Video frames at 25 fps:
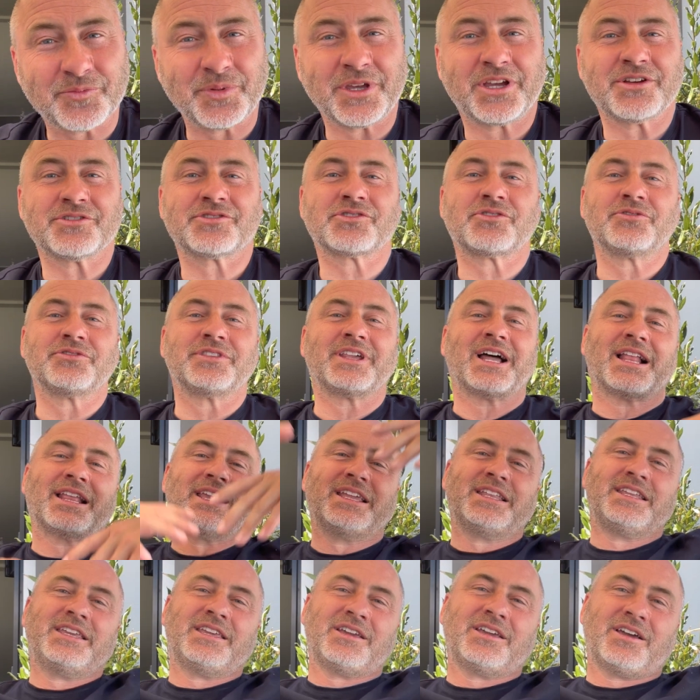because
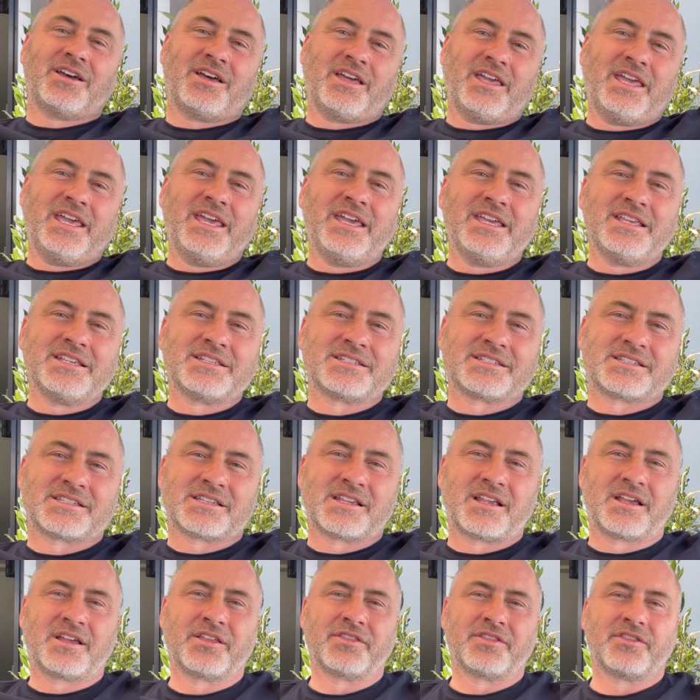Kundalini
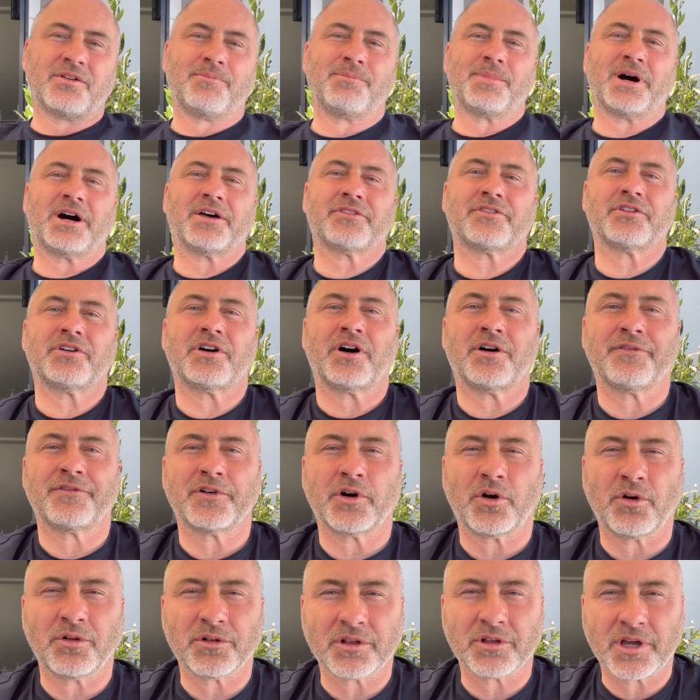is the mother of
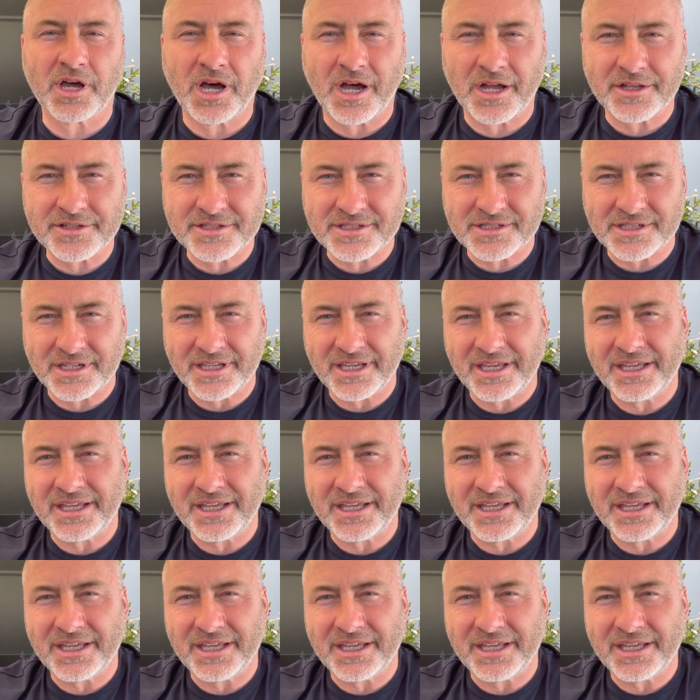all gods.